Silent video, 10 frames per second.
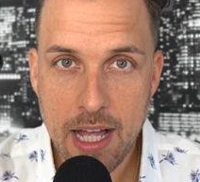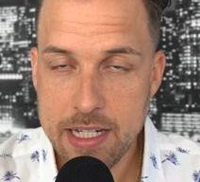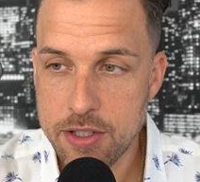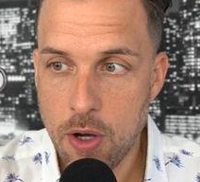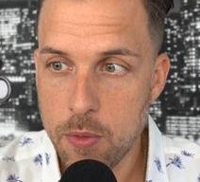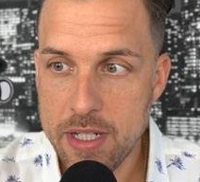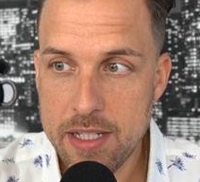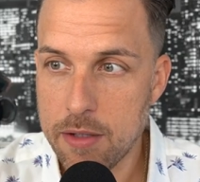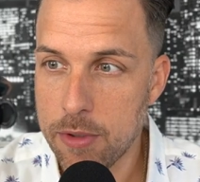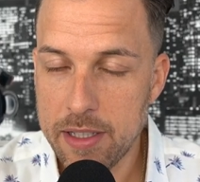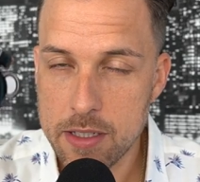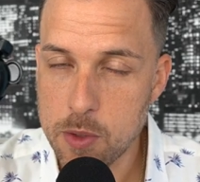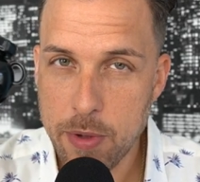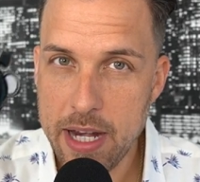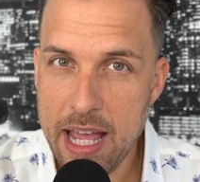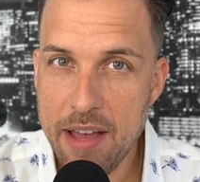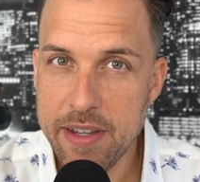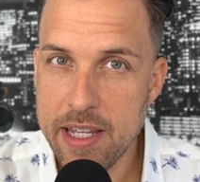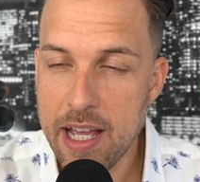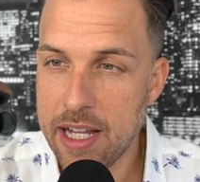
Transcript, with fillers: I don't need to really spray heavy.